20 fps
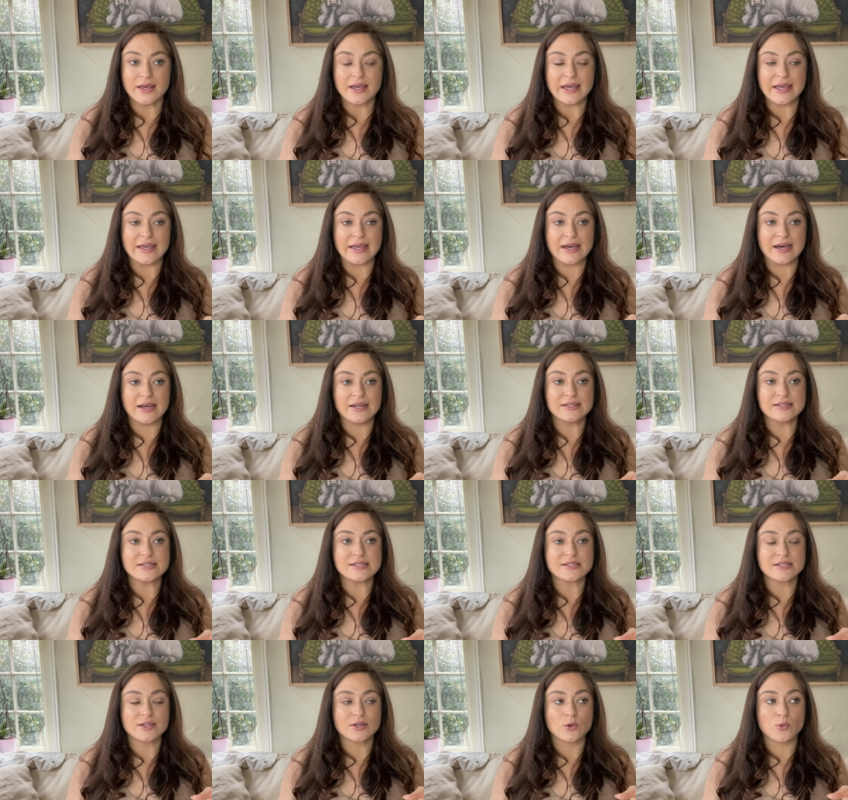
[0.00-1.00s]
And
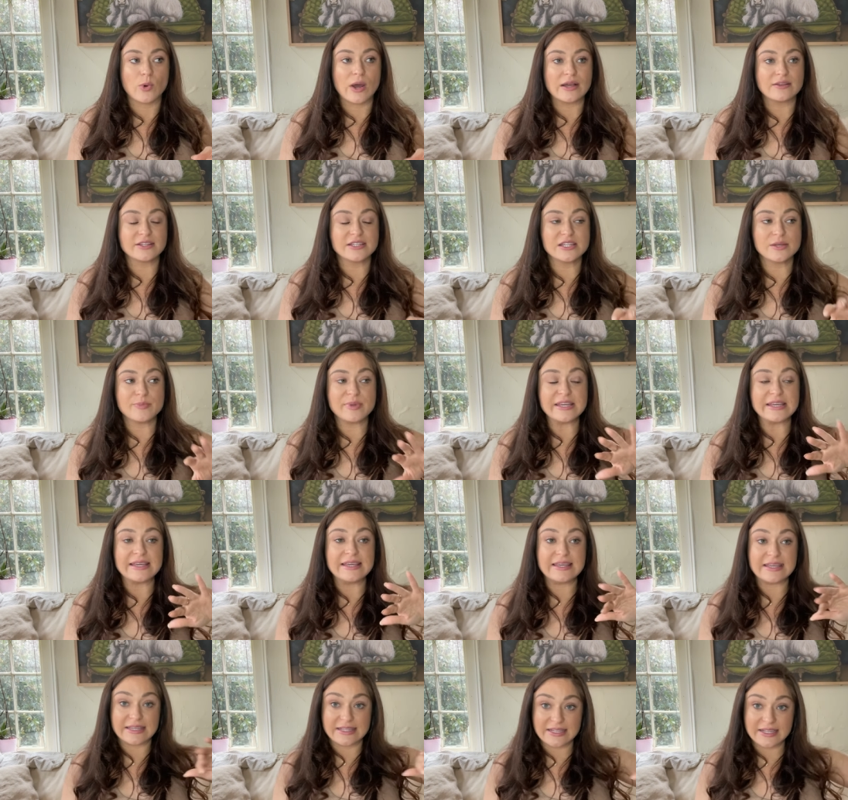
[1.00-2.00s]
while in the
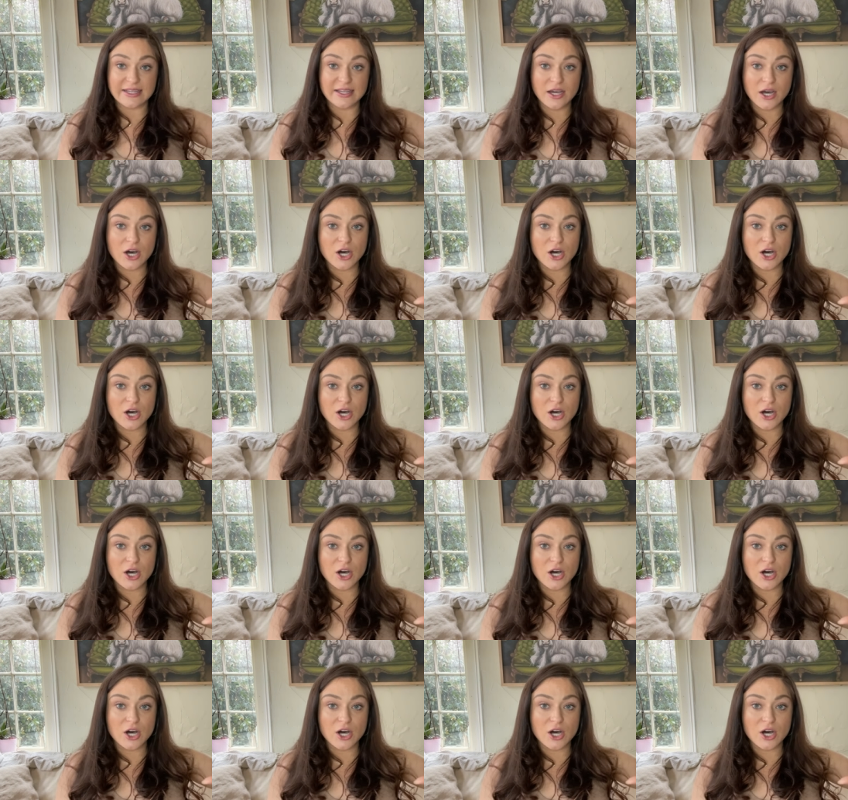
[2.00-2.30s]
beginning,